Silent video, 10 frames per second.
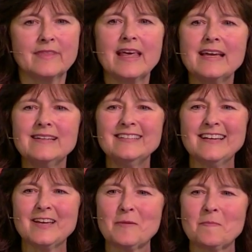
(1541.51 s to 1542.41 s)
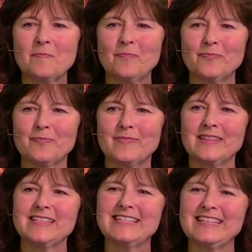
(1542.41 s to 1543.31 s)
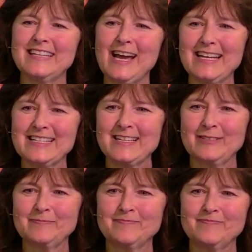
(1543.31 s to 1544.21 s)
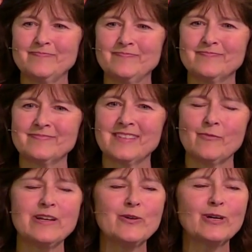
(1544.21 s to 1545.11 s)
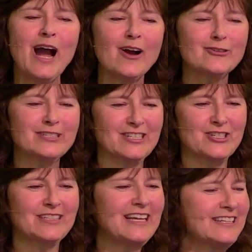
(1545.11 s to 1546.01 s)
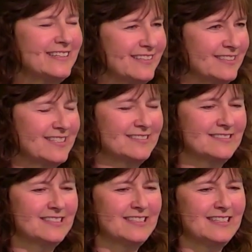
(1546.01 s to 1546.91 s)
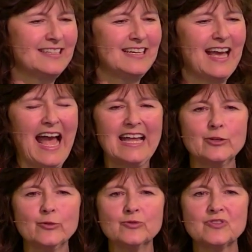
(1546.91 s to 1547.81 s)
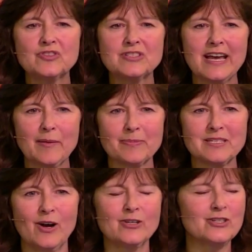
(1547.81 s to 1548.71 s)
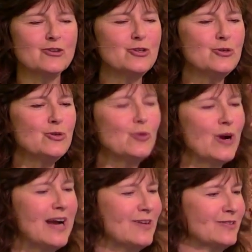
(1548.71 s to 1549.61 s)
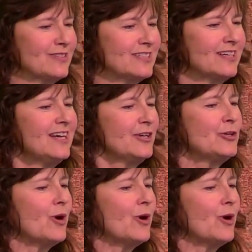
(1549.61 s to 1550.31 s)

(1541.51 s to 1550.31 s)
Then the delight when your courage kindled and you stepped onto new ground, your